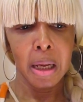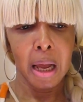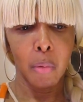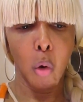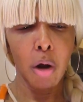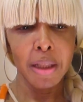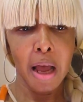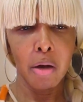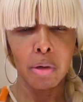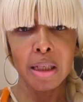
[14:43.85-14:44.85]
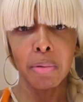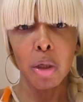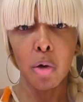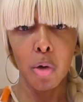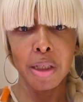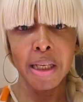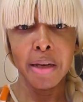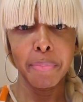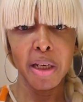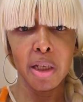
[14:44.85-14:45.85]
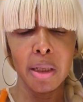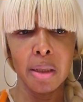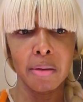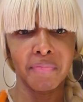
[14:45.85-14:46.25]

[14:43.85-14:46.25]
I walked out because I was going to go sit in the benches.